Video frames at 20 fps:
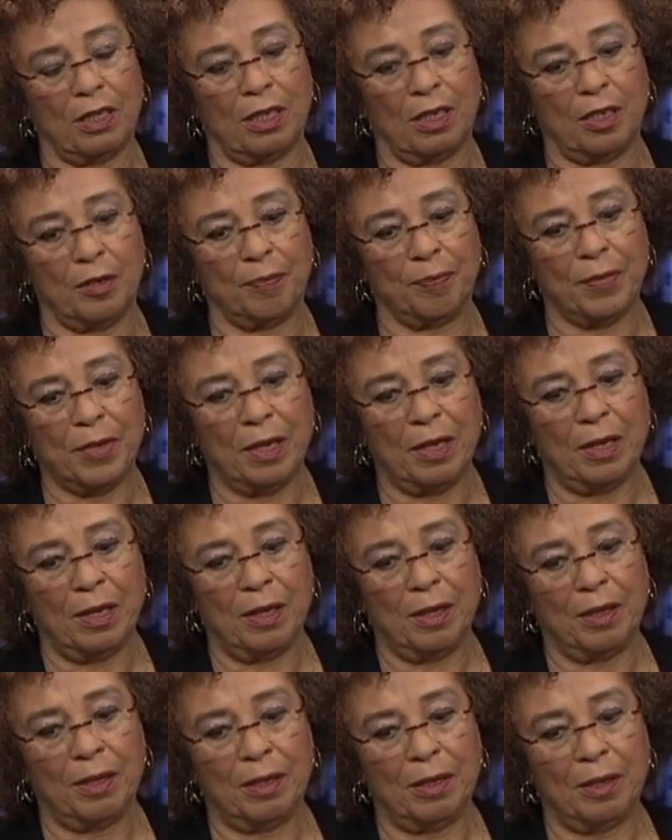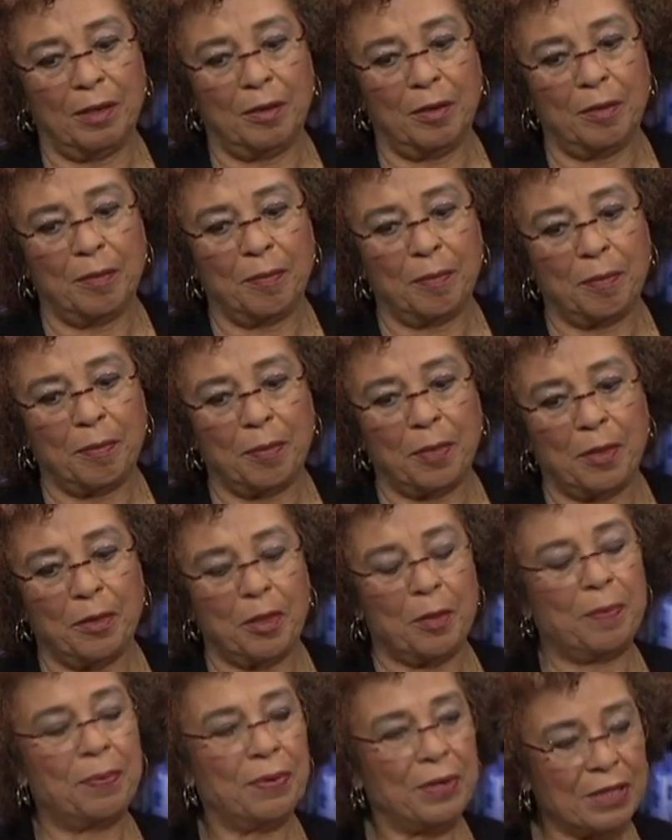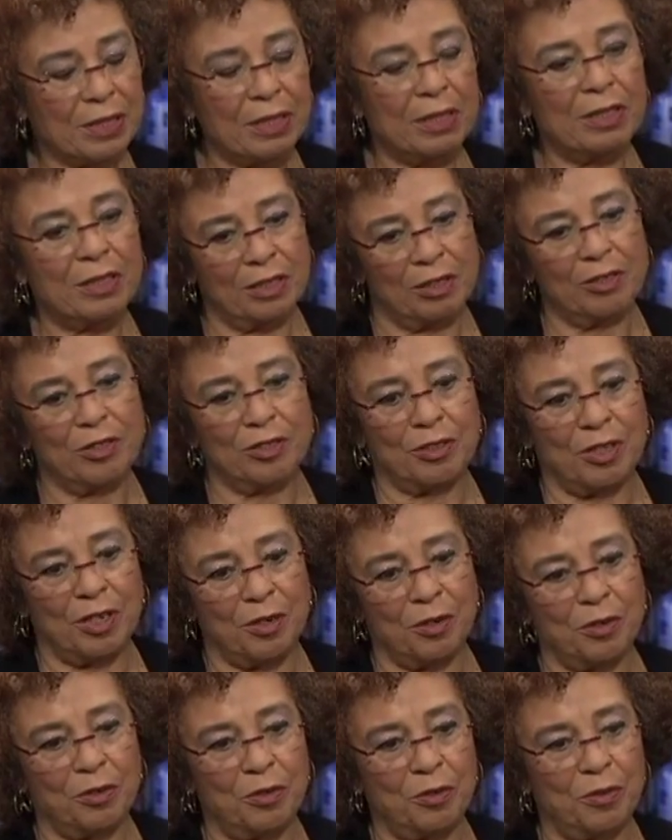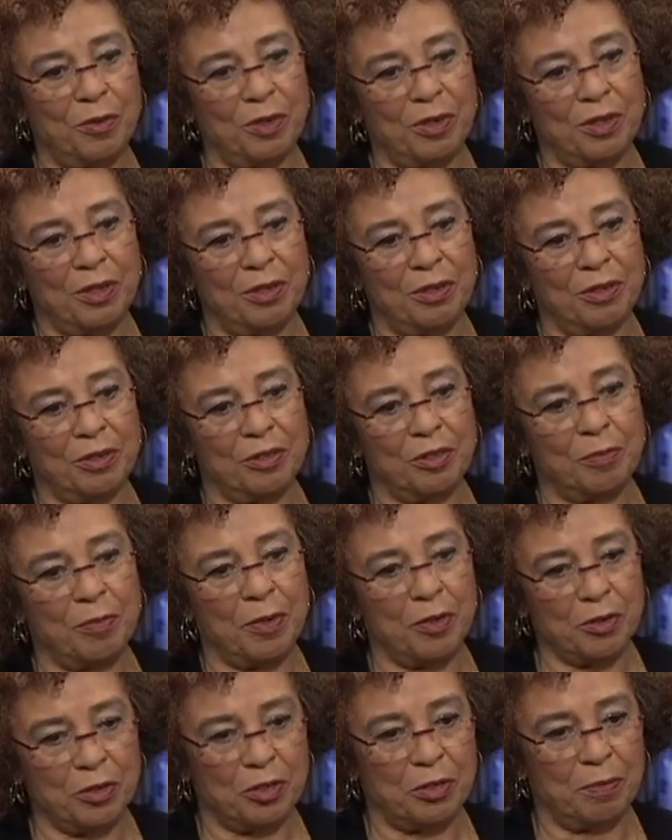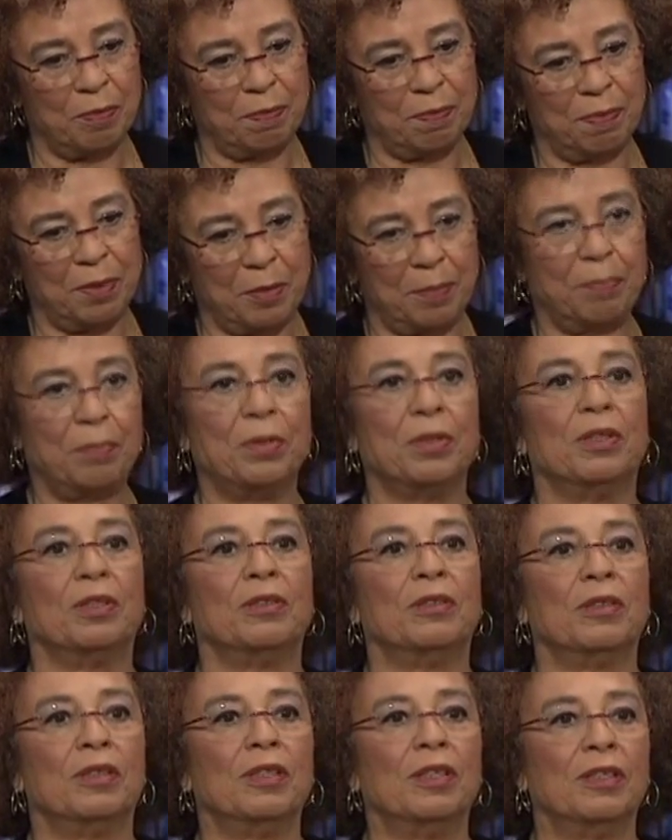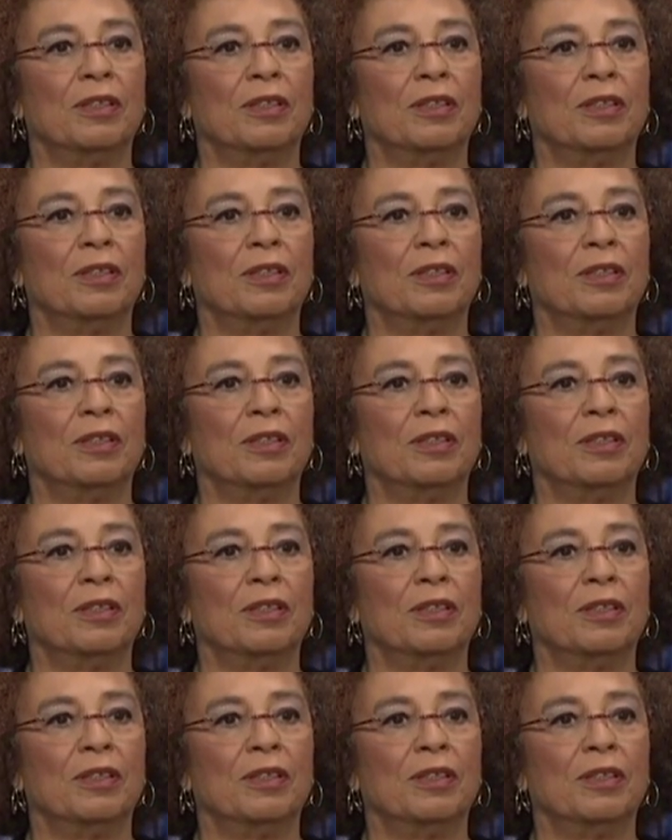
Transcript: Um, the the prisoners uh, who were the spokes people